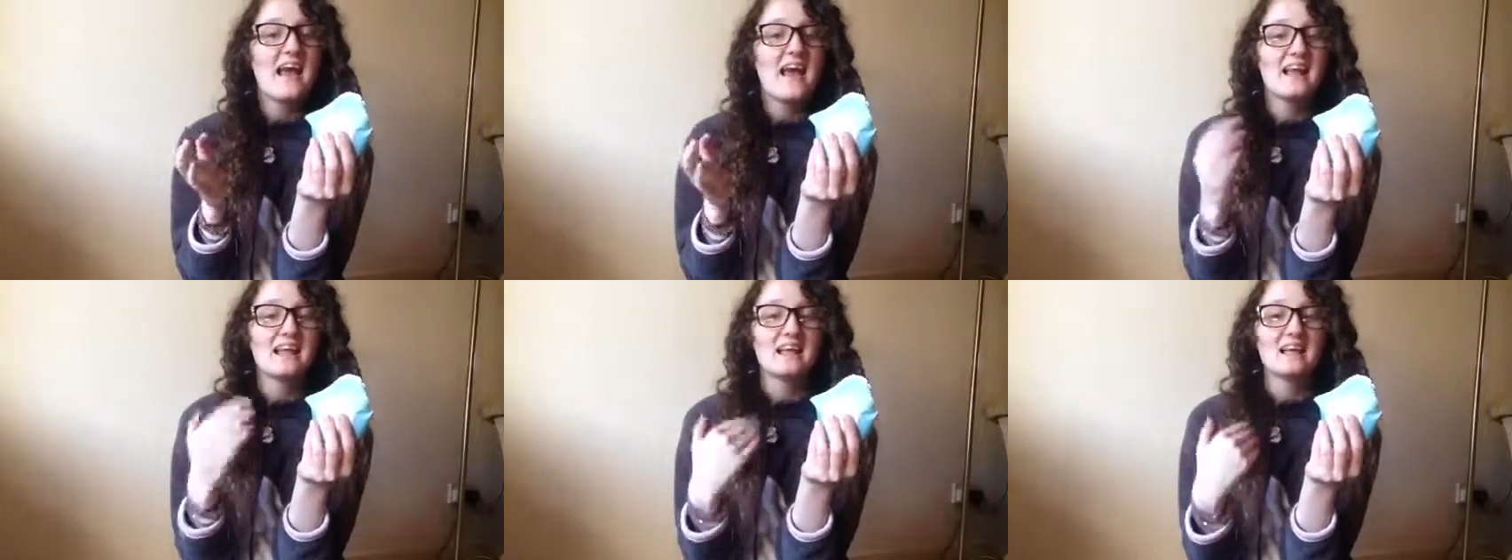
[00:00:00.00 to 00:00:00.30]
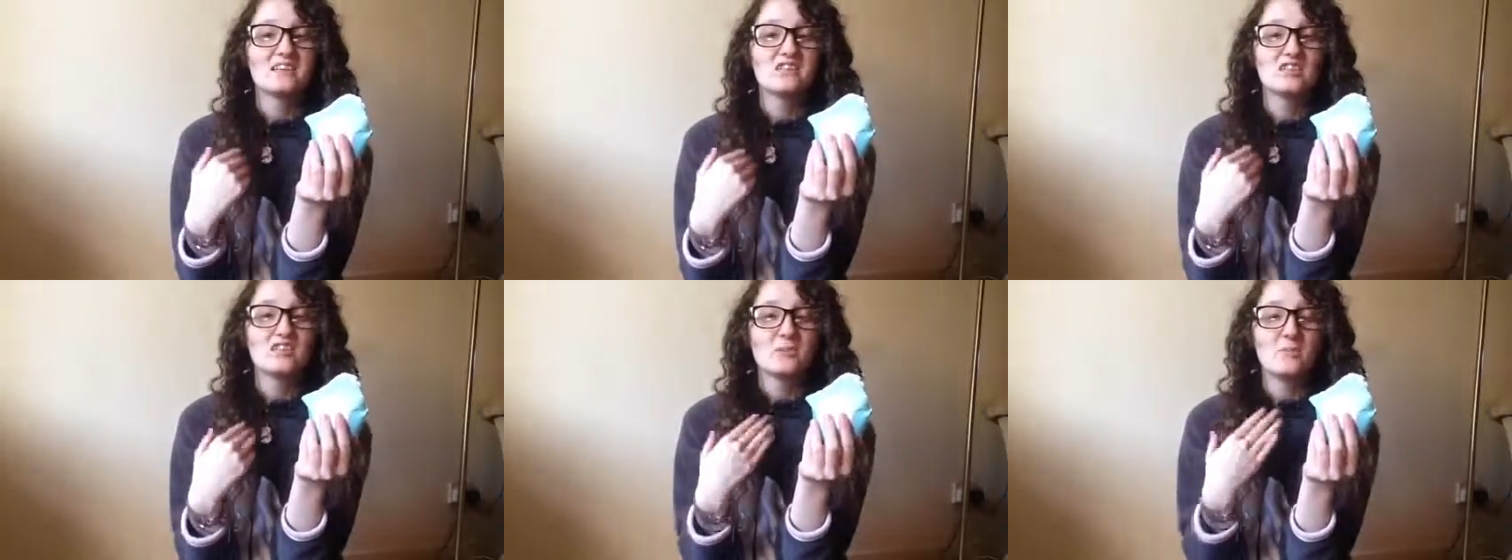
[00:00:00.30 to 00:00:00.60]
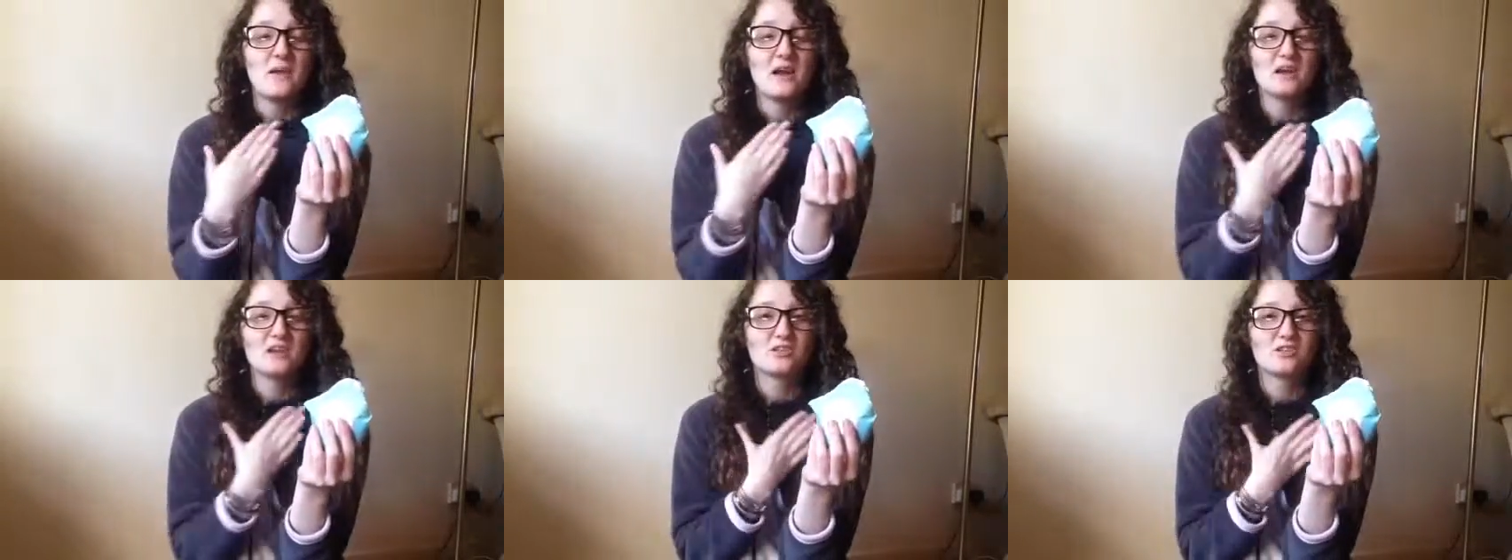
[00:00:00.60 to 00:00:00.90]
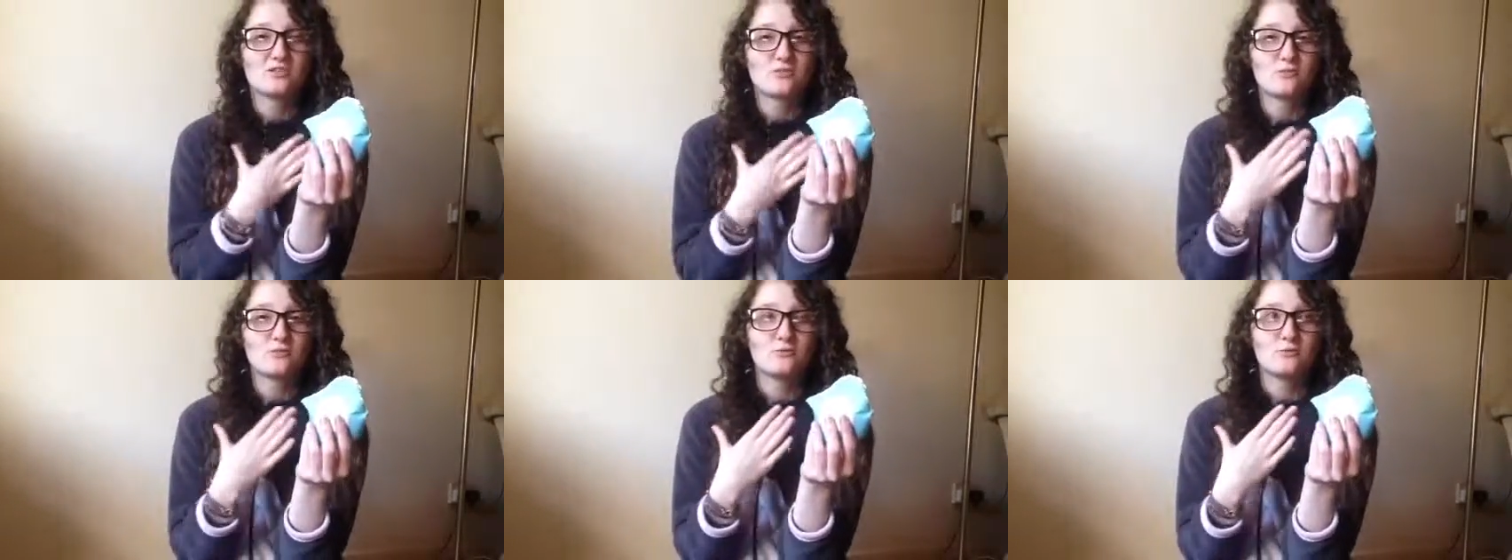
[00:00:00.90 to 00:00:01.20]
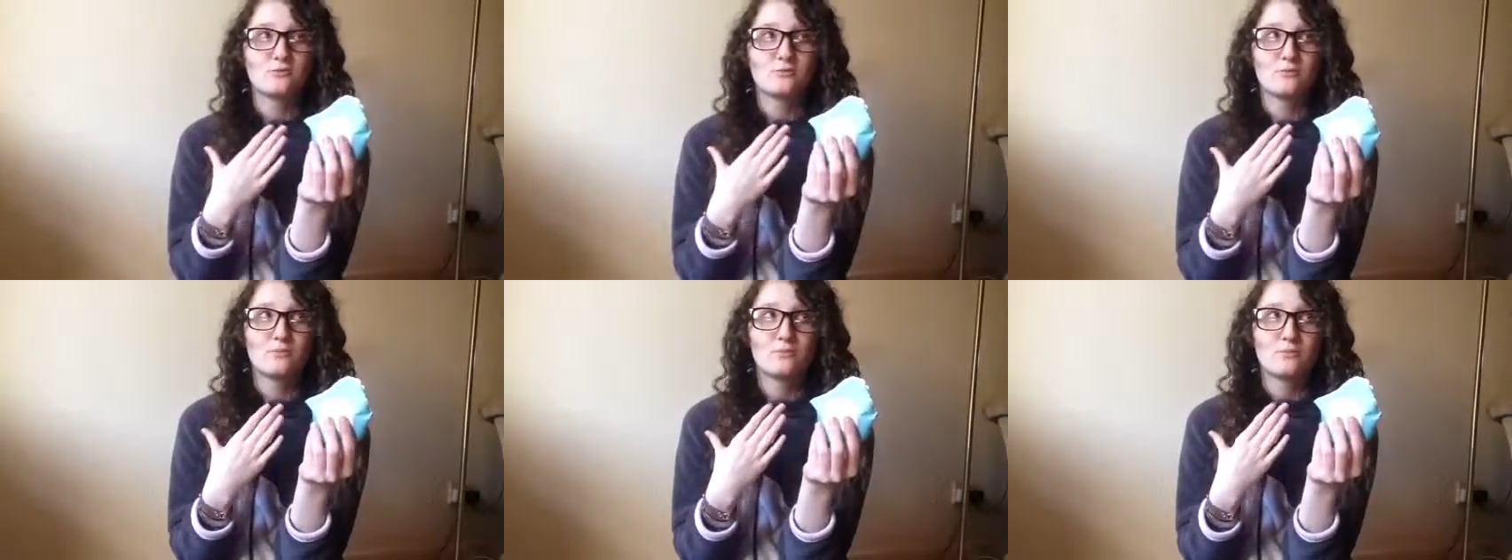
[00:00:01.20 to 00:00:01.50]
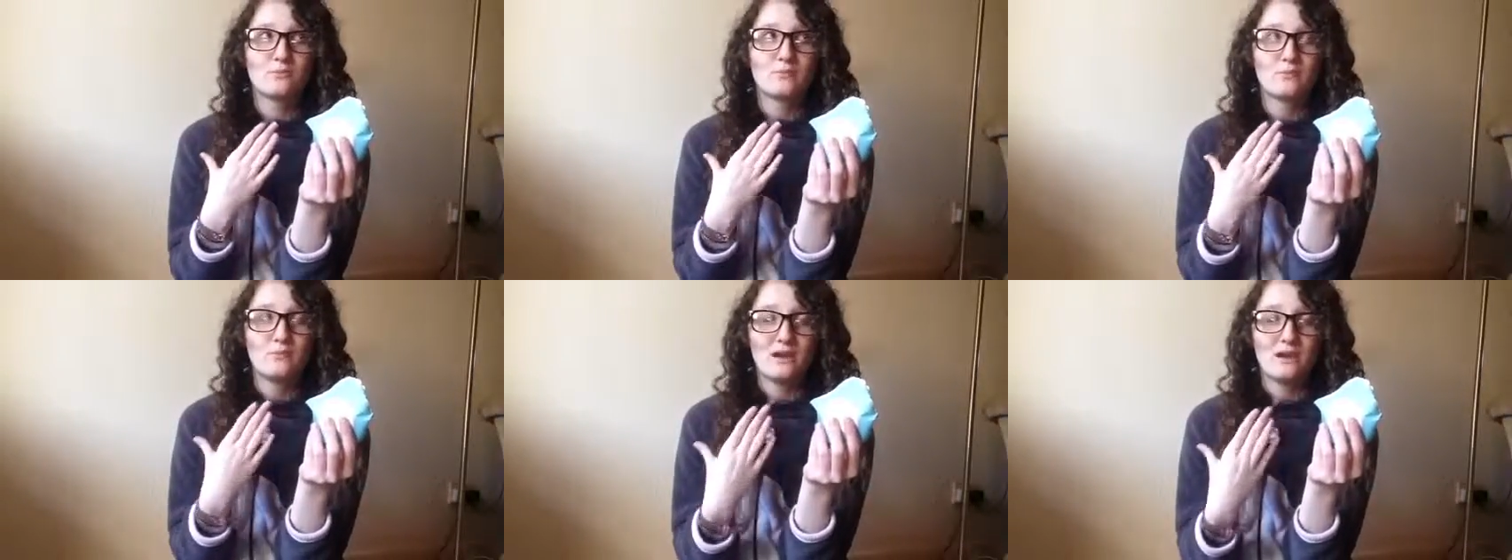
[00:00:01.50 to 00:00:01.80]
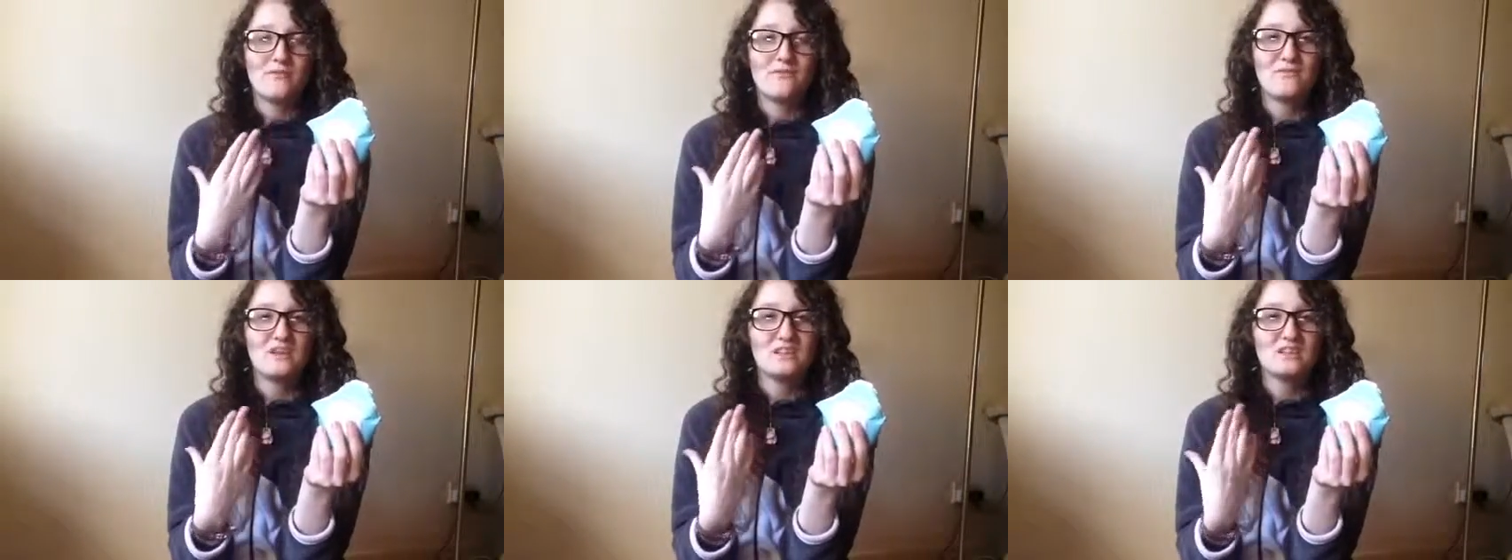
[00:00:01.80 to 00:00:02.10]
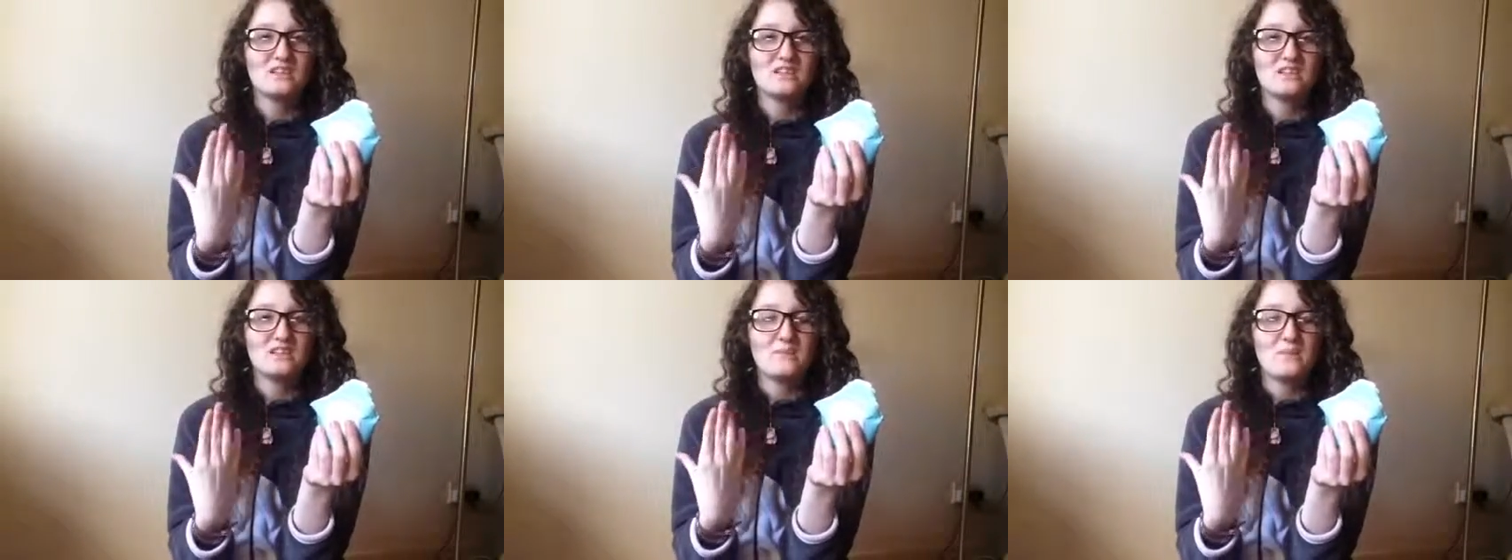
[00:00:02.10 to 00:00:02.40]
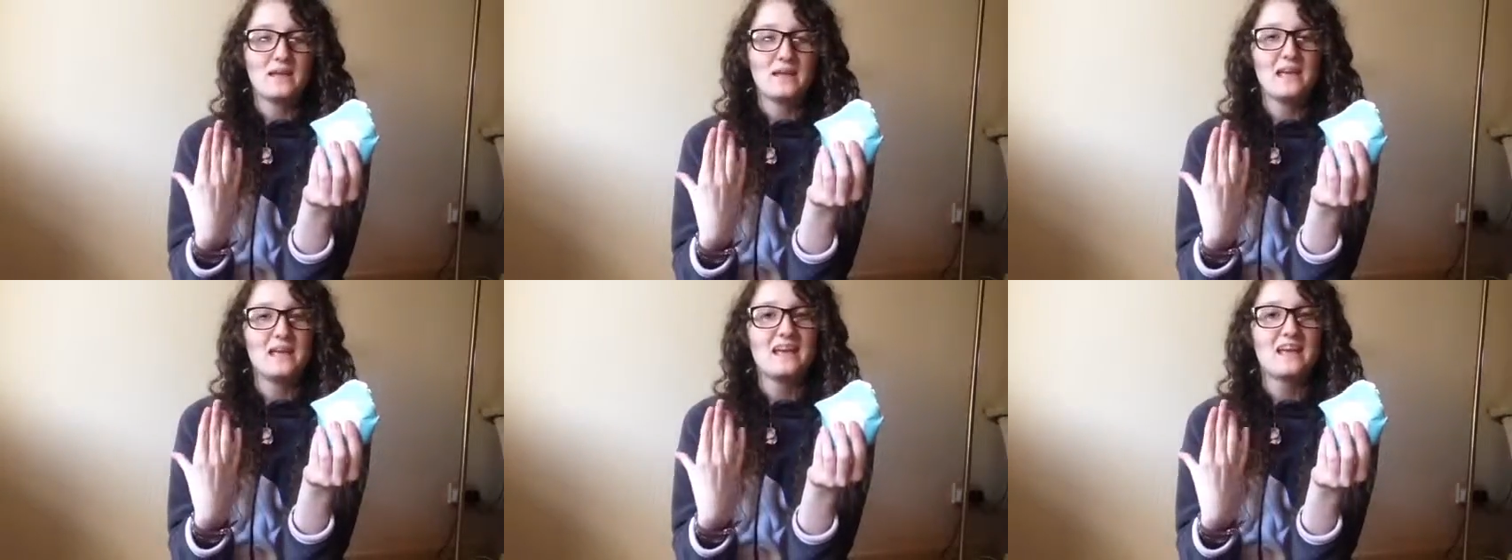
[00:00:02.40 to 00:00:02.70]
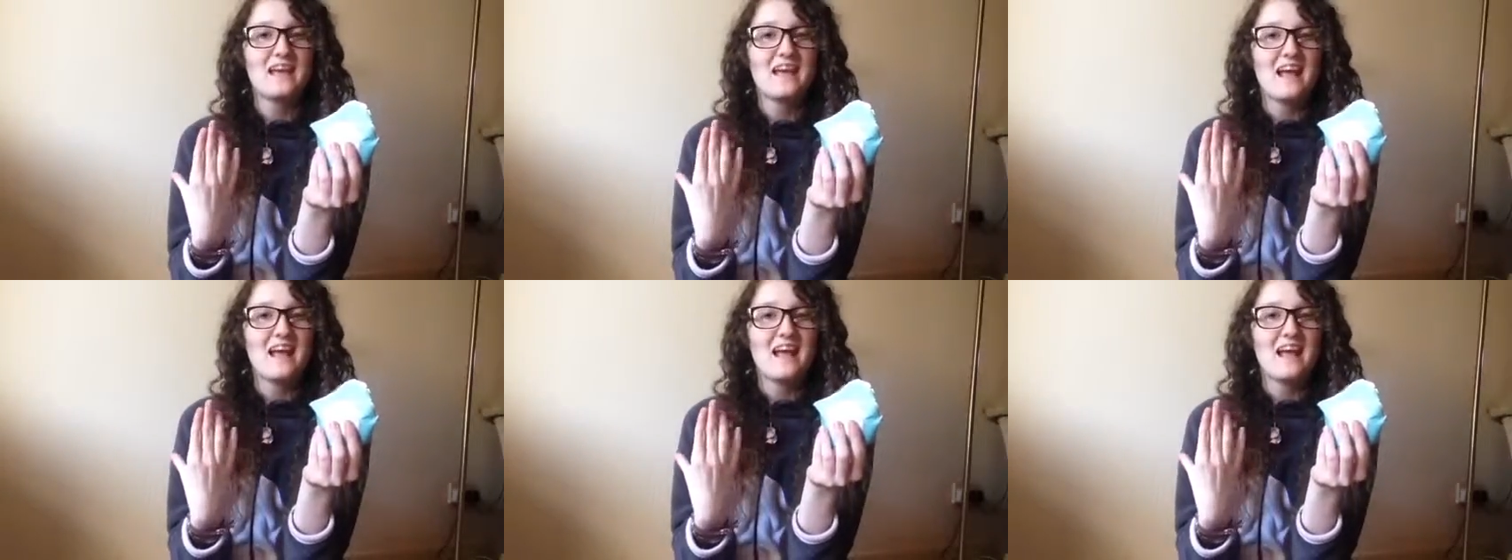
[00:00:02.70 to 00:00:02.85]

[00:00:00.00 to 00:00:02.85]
And that's just a personal preference to me.